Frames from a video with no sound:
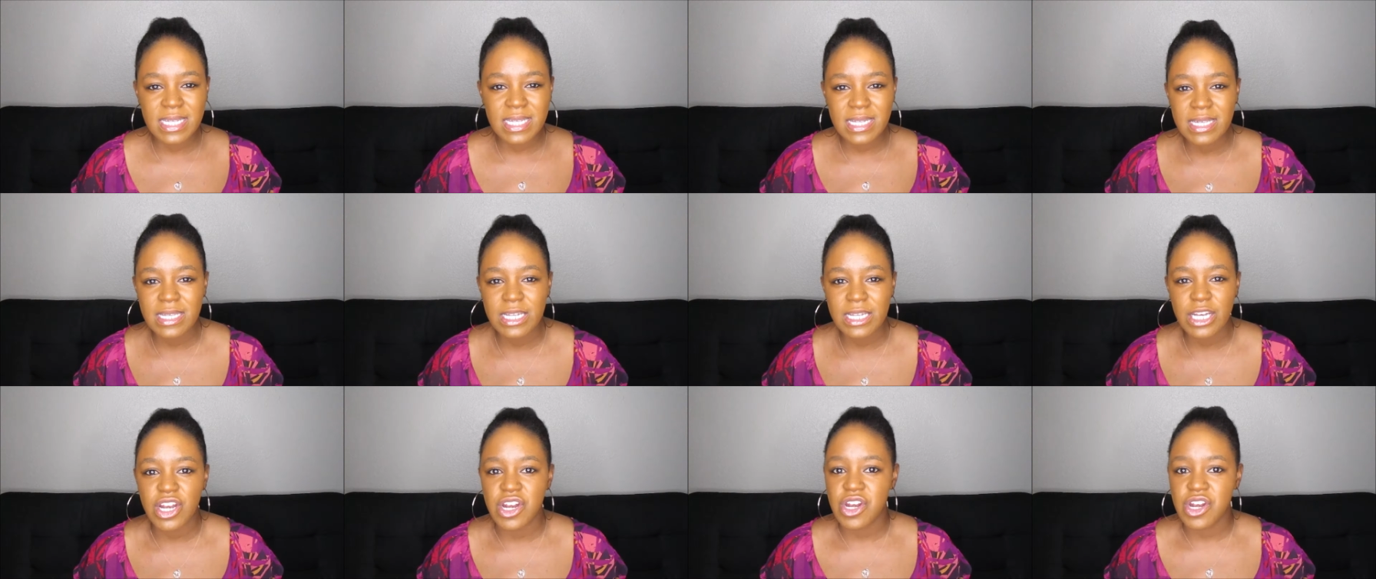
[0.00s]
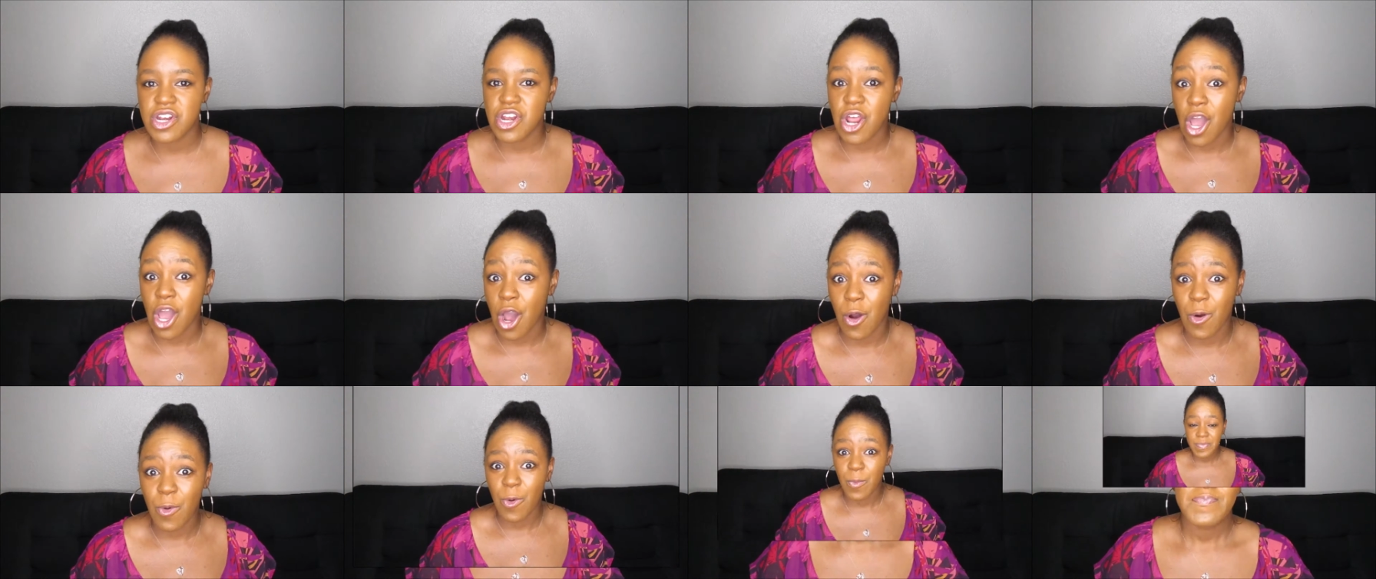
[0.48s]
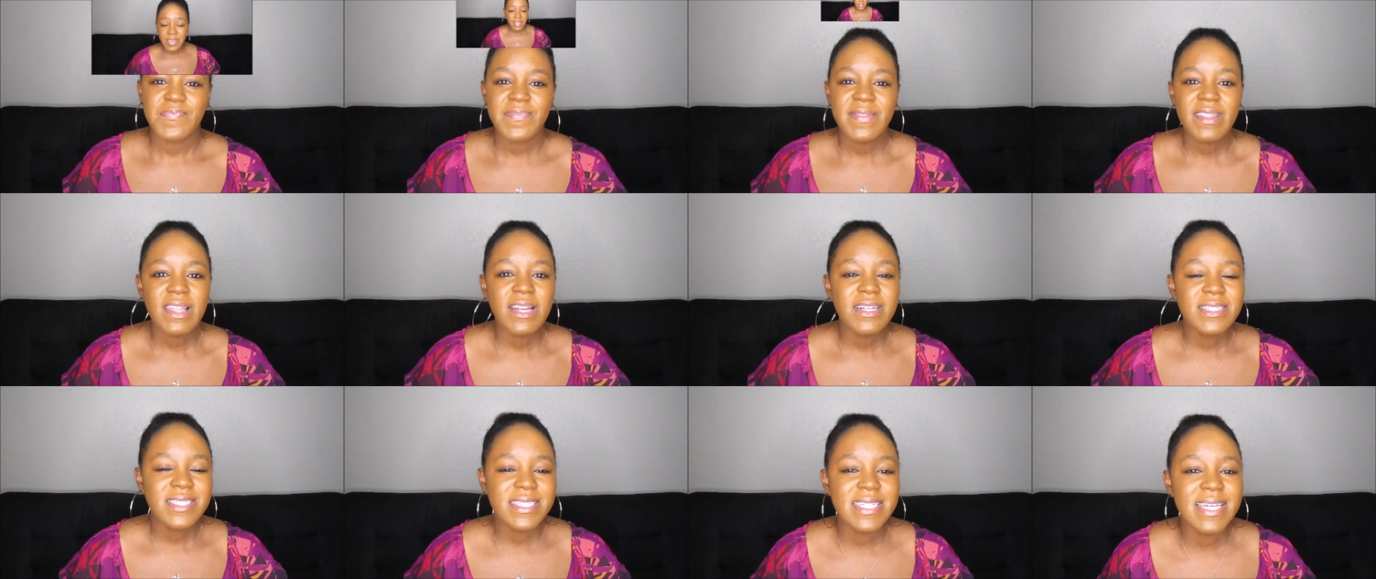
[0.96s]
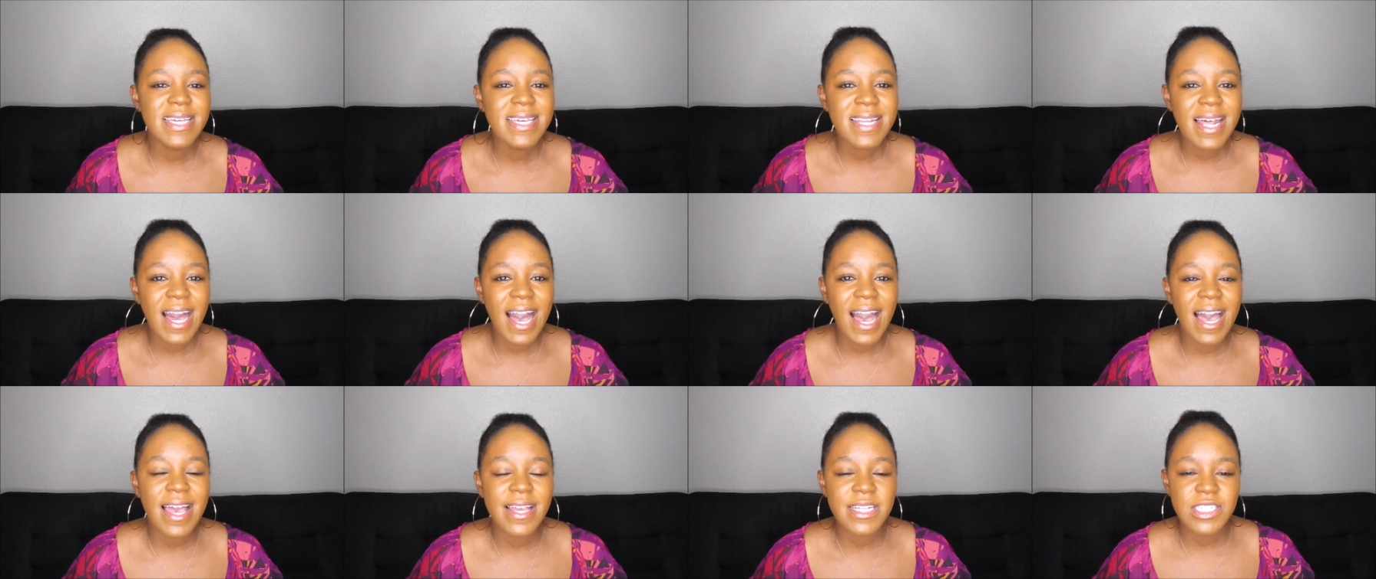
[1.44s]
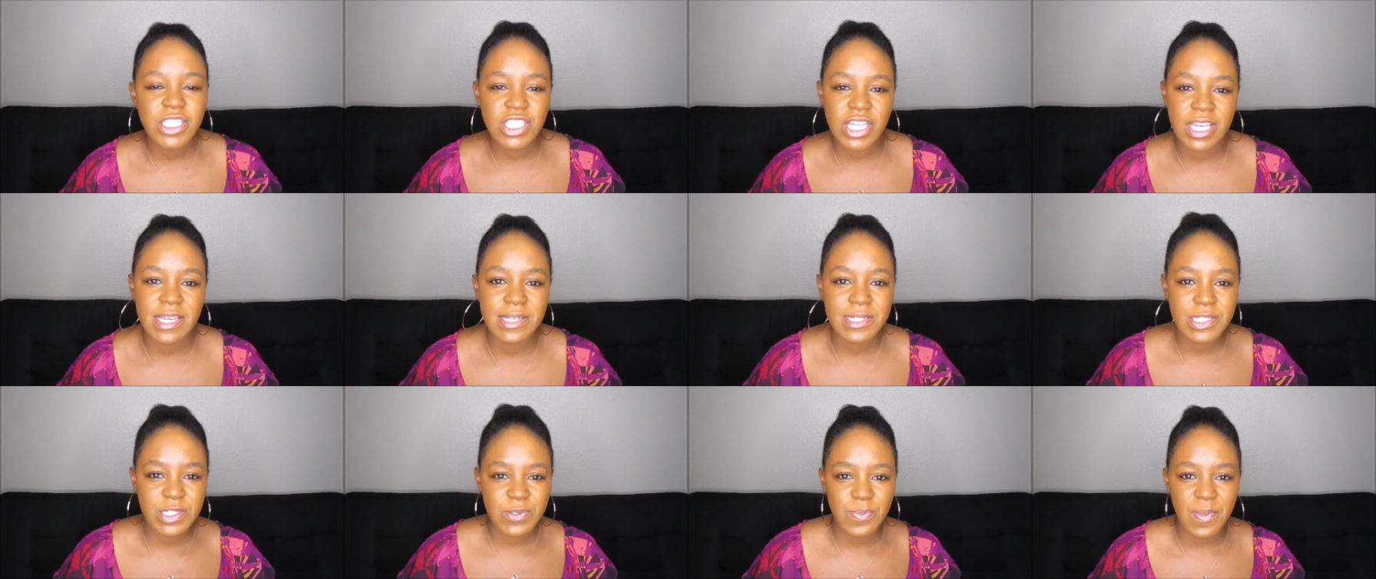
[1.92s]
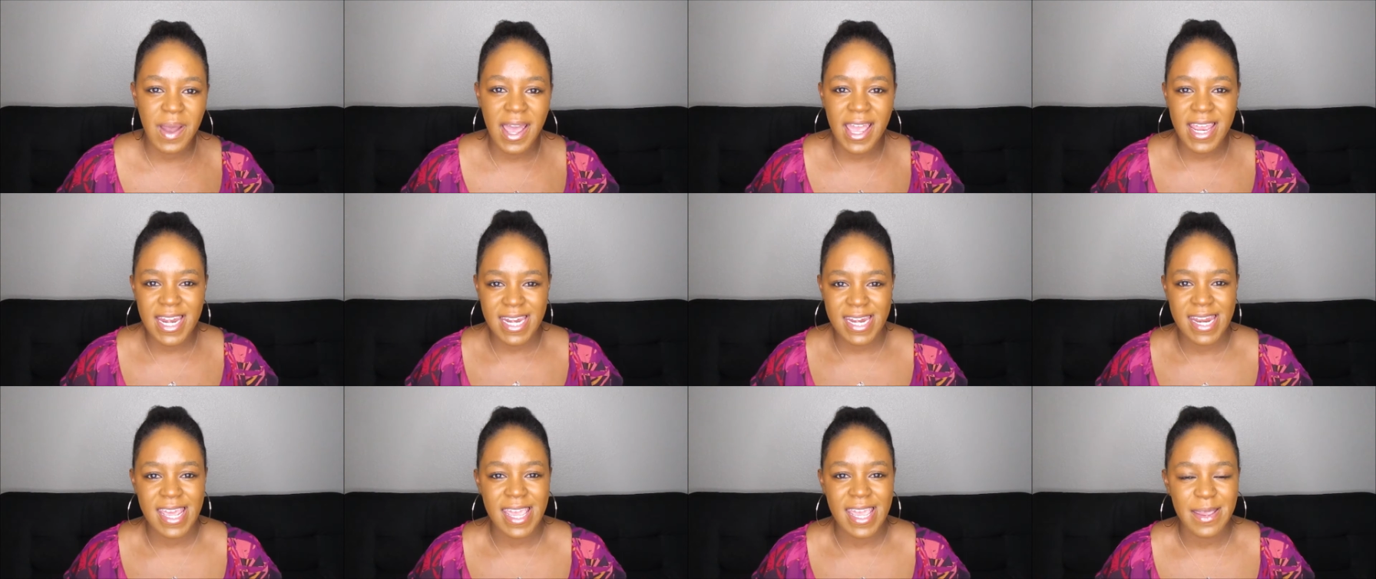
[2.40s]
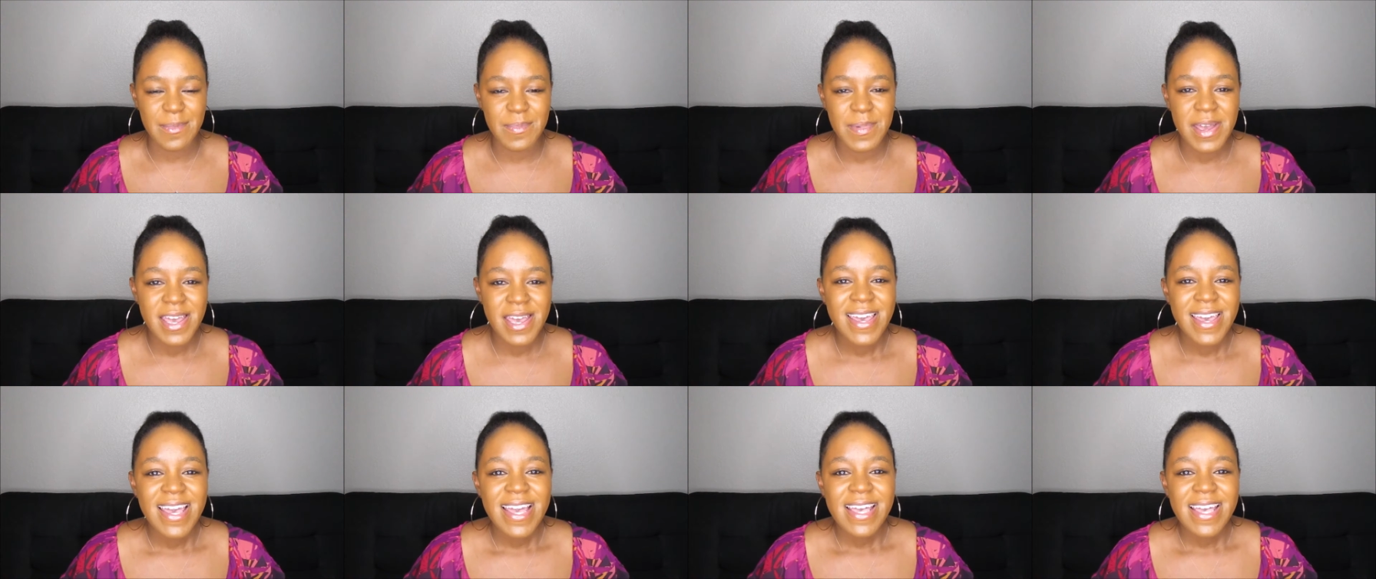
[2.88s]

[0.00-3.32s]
didn't know. Did I change my name?